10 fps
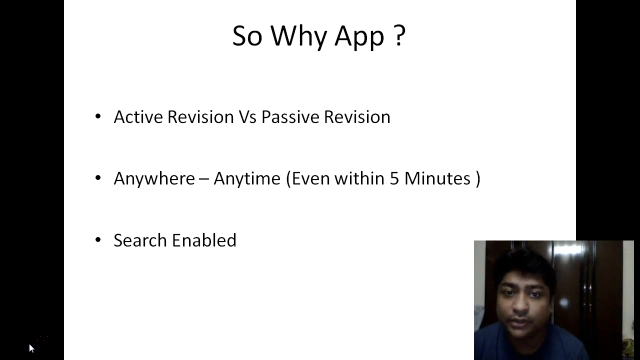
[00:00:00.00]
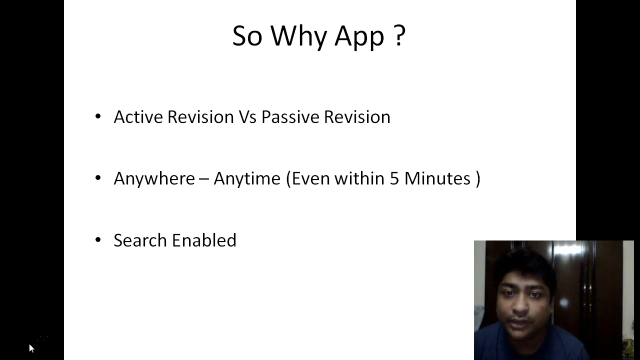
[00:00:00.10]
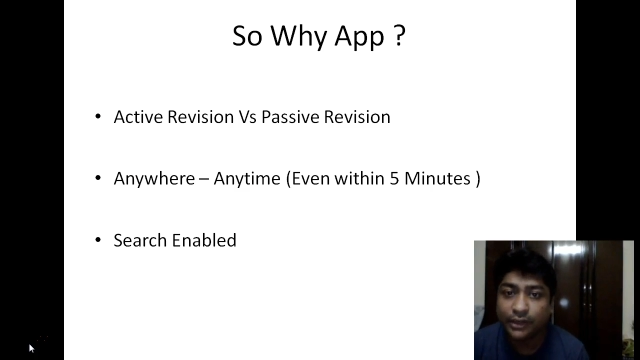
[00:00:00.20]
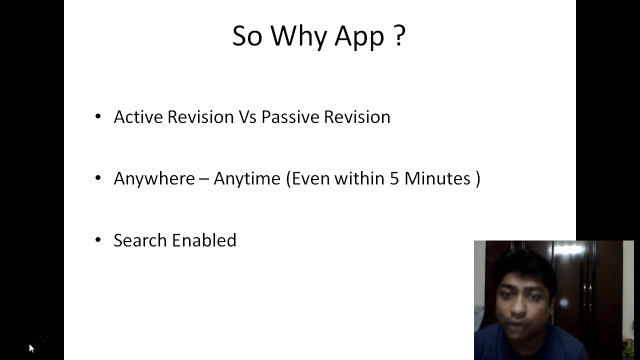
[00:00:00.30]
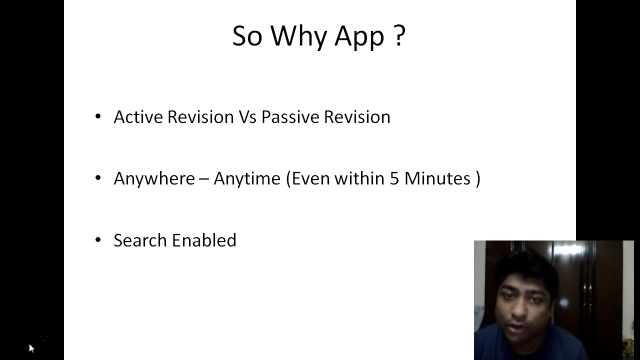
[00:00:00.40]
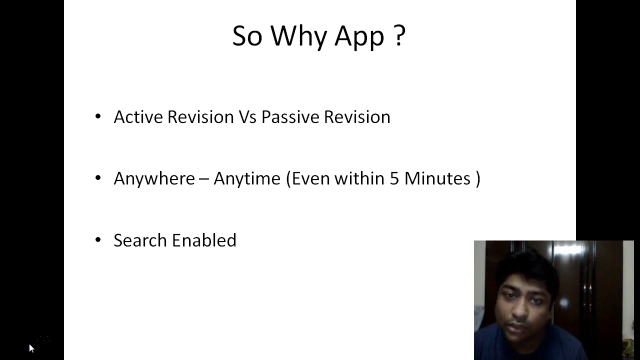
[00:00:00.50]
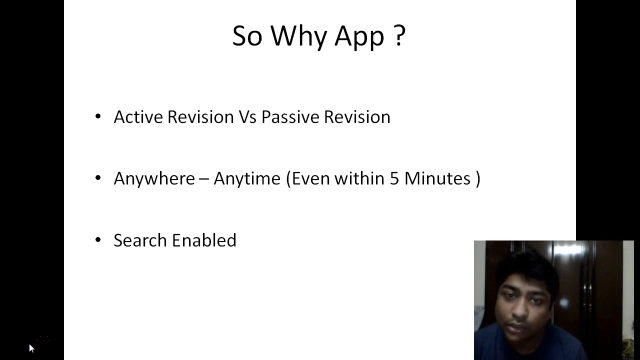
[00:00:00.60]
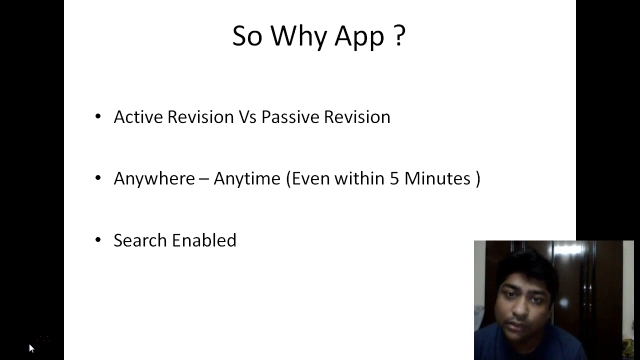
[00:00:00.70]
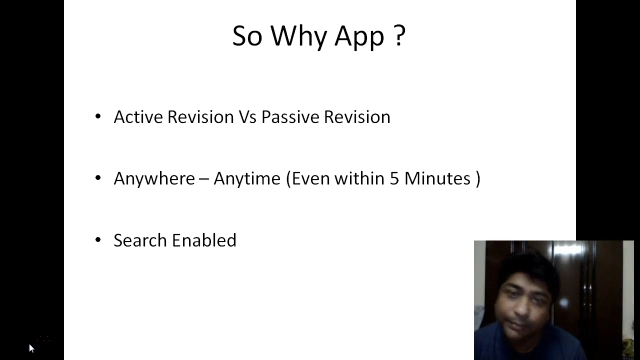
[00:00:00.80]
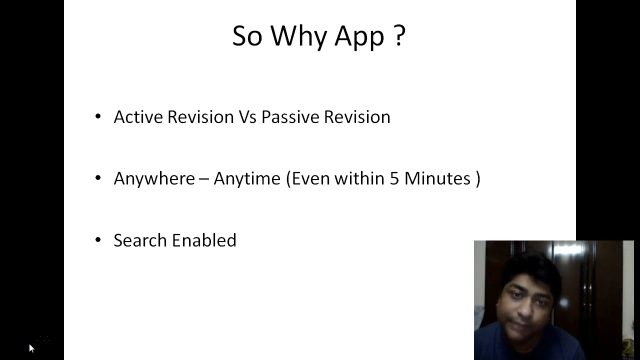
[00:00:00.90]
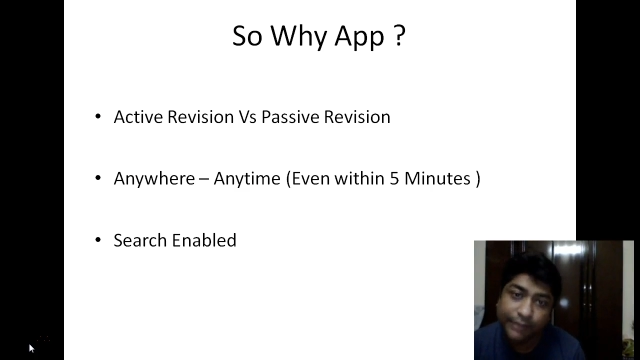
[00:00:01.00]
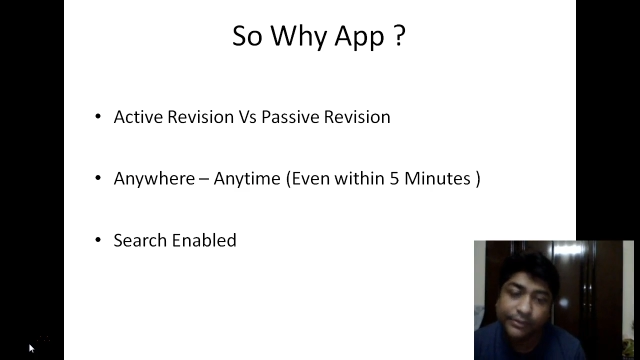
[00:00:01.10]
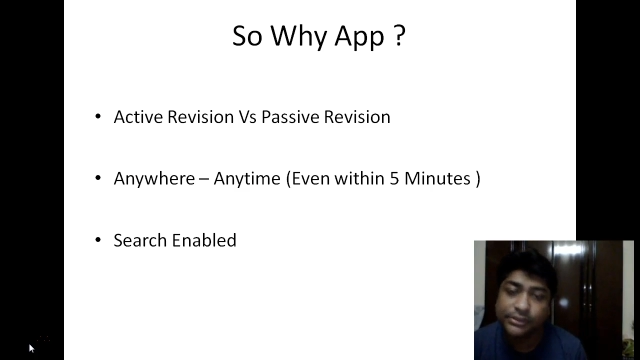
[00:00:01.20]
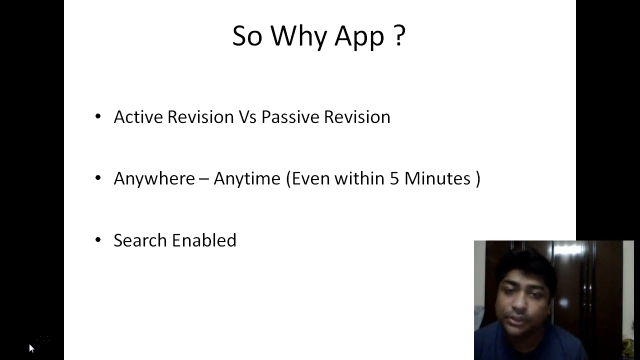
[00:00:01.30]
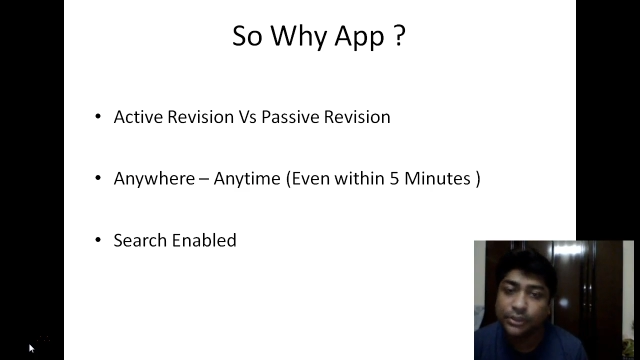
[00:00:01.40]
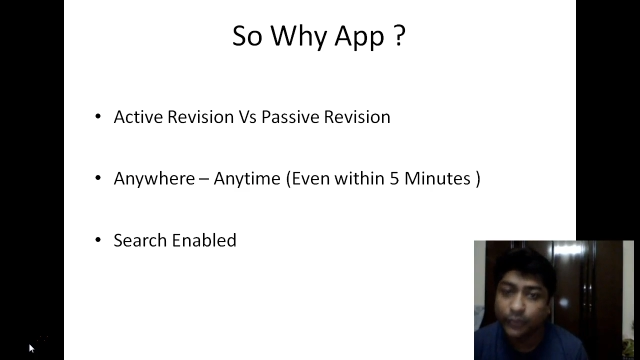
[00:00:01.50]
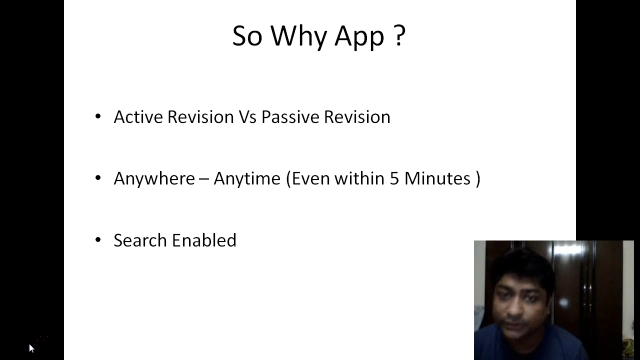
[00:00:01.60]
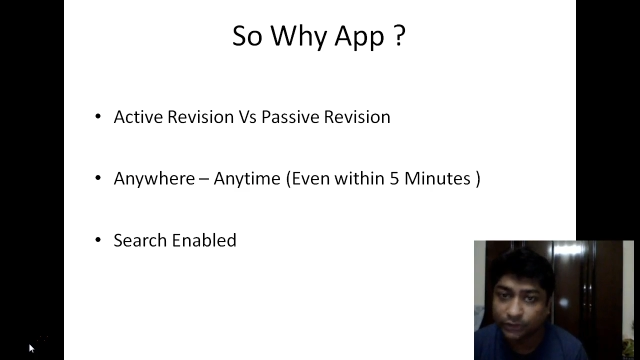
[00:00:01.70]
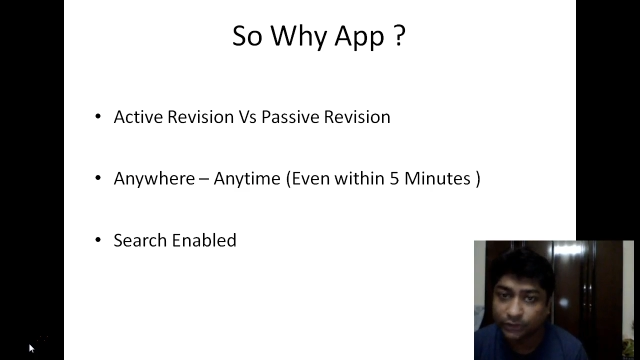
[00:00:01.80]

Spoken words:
and all the previous year question,